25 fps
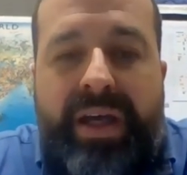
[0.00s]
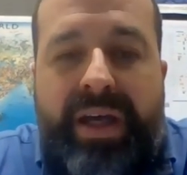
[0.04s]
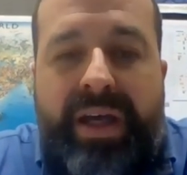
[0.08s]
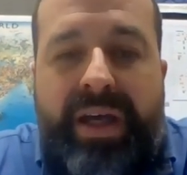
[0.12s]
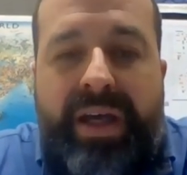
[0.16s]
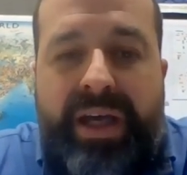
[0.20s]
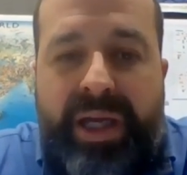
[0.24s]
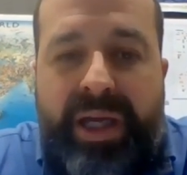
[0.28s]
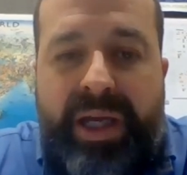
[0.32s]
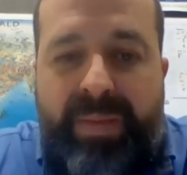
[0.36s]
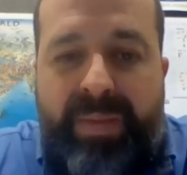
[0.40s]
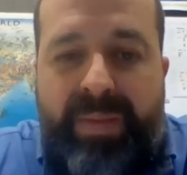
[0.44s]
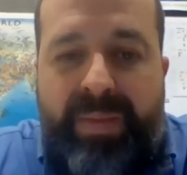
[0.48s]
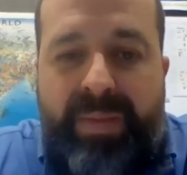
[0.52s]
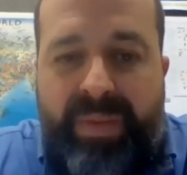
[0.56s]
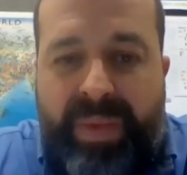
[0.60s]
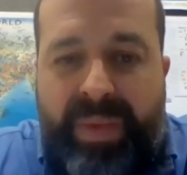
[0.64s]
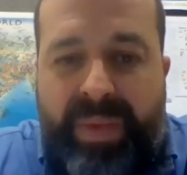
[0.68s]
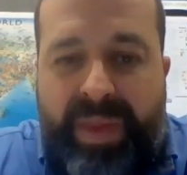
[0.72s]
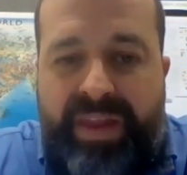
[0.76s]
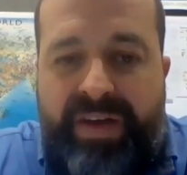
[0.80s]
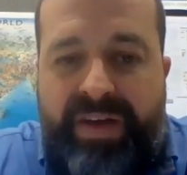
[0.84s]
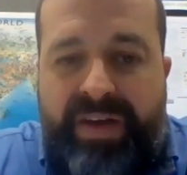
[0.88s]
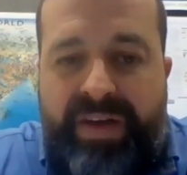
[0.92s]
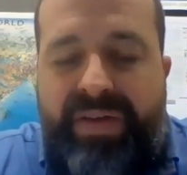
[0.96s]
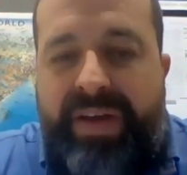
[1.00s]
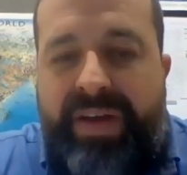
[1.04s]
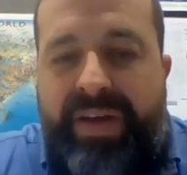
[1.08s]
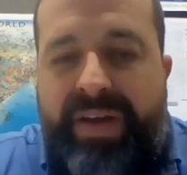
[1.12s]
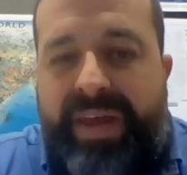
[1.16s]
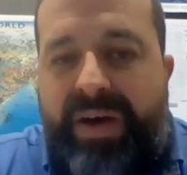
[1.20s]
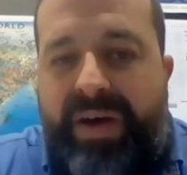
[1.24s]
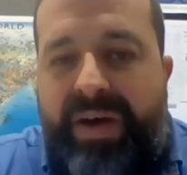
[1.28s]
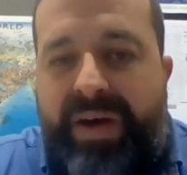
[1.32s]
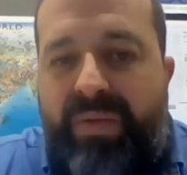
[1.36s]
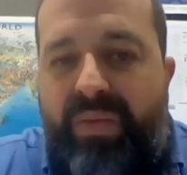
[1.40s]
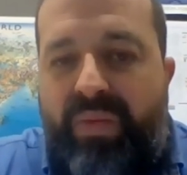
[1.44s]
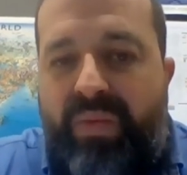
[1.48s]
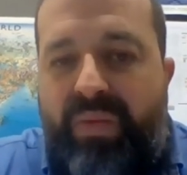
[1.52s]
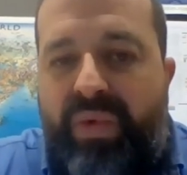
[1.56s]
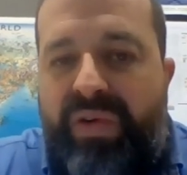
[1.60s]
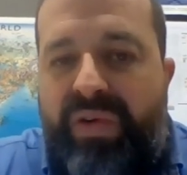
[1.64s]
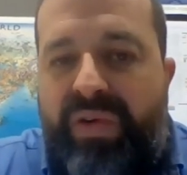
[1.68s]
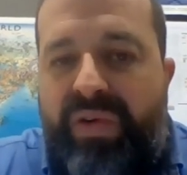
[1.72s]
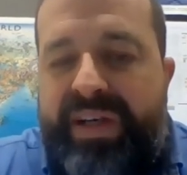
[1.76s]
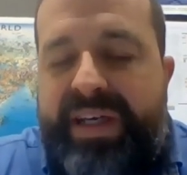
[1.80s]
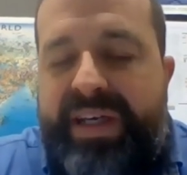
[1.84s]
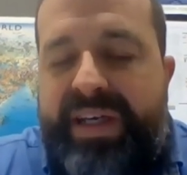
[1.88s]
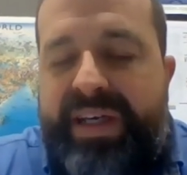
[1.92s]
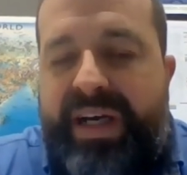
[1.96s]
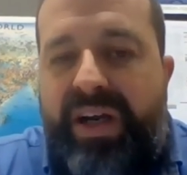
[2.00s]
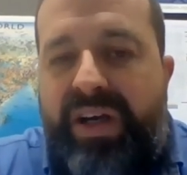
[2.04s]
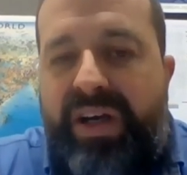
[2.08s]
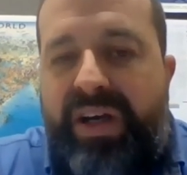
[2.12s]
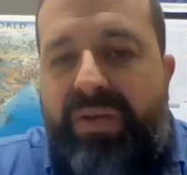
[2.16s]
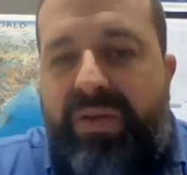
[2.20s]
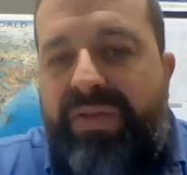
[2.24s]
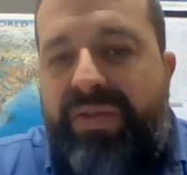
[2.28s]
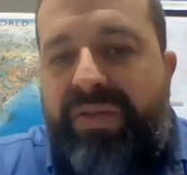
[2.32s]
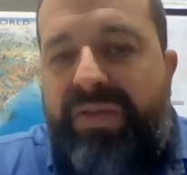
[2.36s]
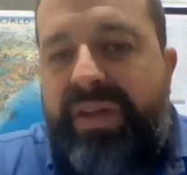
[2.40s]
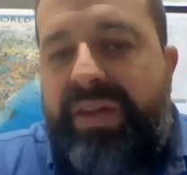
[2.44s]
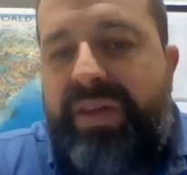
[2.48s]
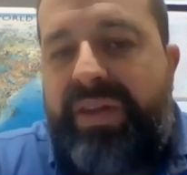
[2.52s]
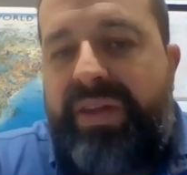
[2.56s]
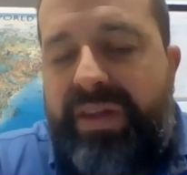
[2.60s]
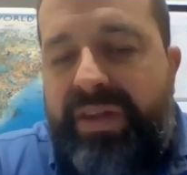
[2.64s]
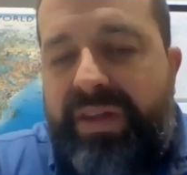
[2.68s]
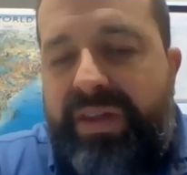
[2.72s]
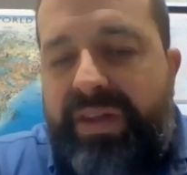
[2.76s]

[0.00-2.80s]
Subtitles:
and the fact that we're in dialogue with the